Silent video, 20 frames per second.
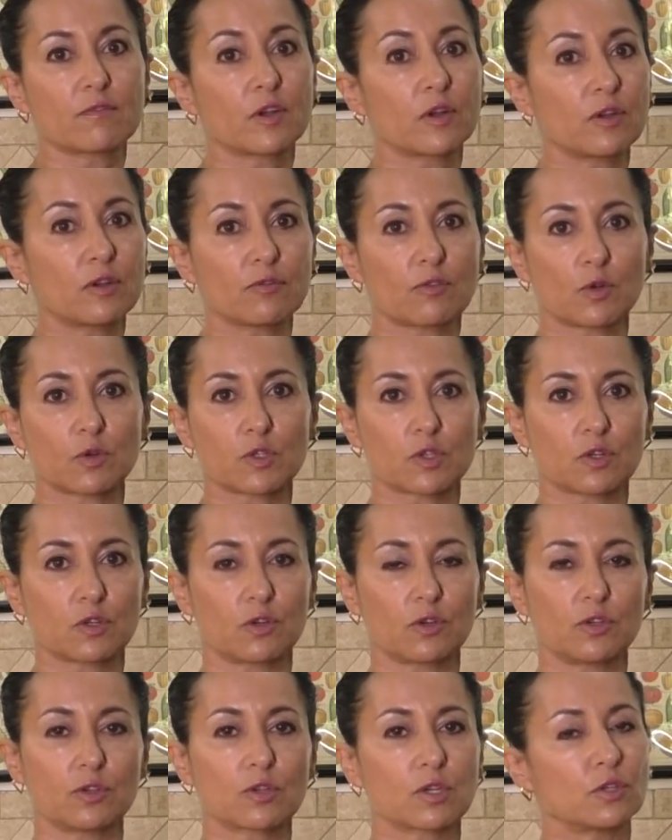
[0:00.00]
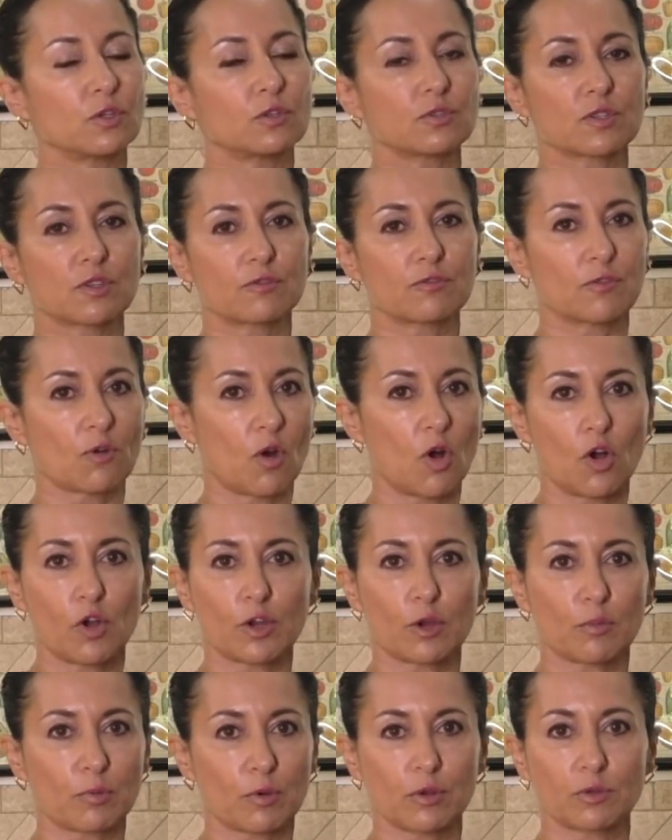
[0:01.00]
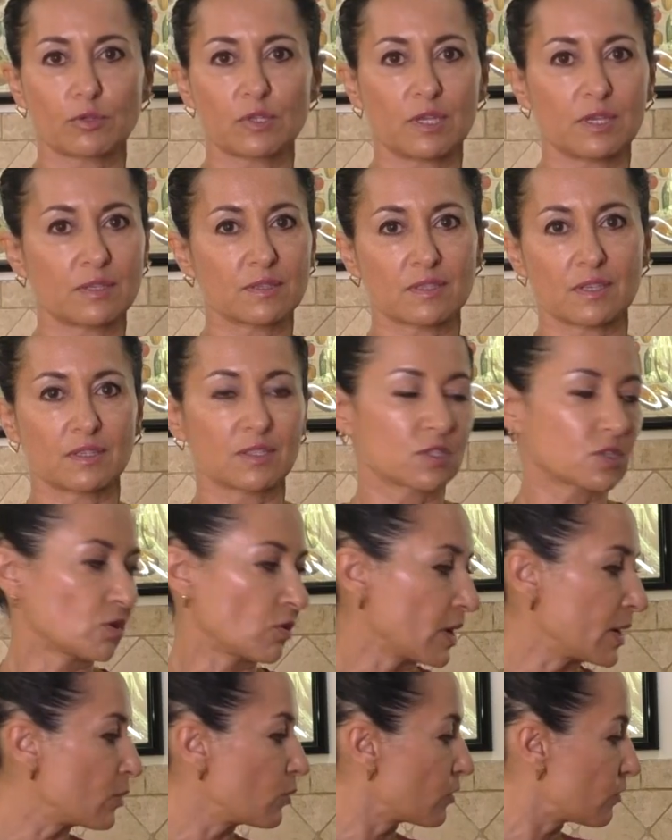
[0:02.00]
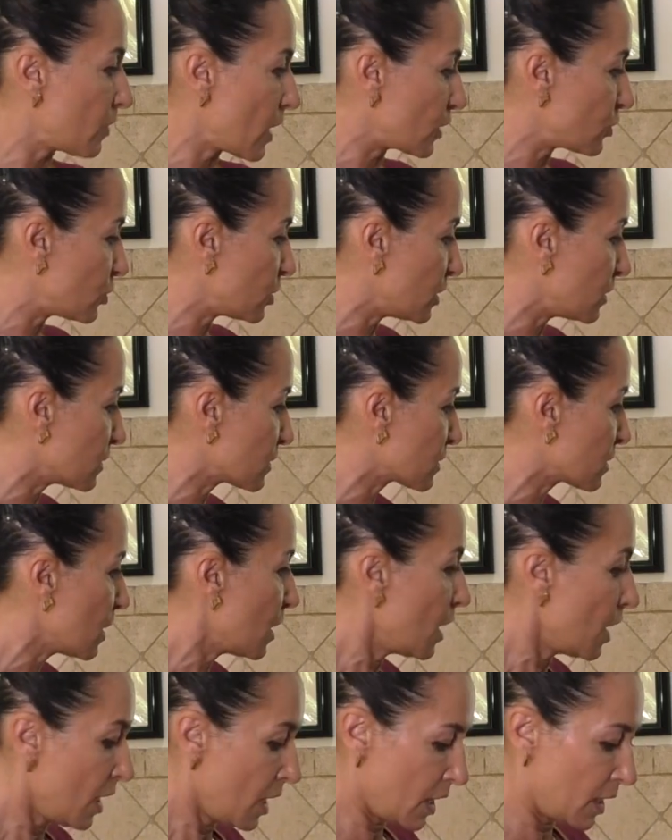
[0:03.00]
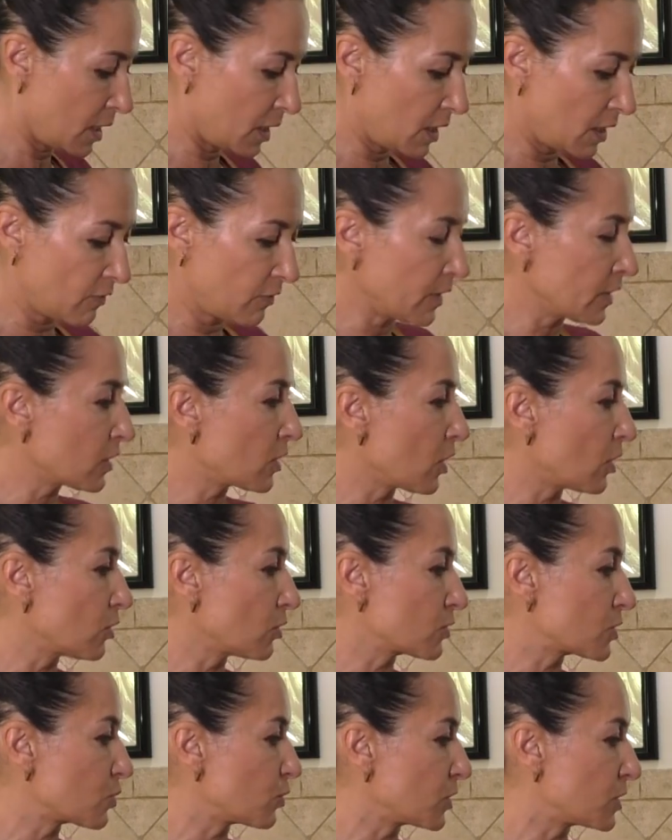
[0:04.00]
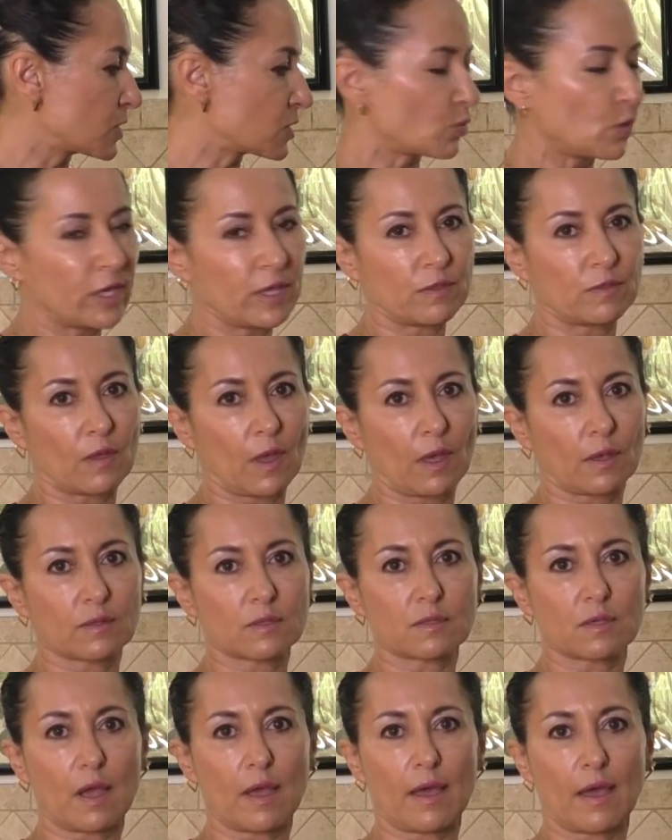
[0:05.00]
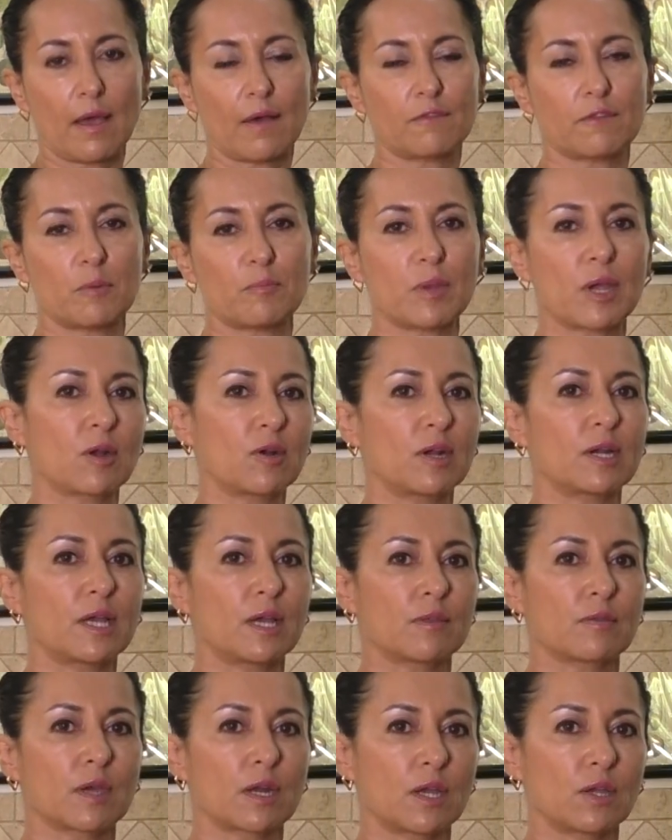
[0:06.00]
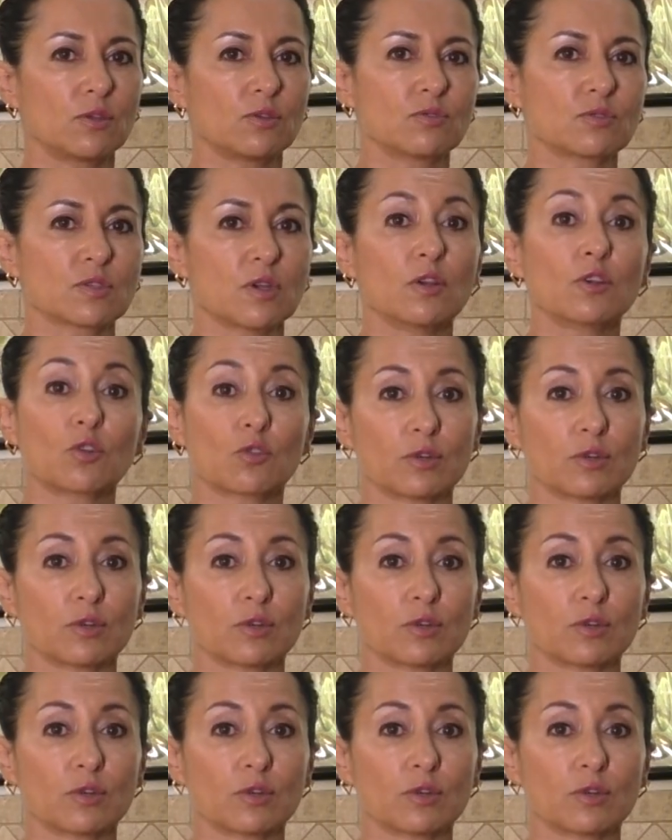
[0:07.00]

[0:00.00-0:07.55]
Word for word: very versatile. You can use it for all your proteins, and it's great with veggies. It even goes with sweet things. I have a marinade that I use on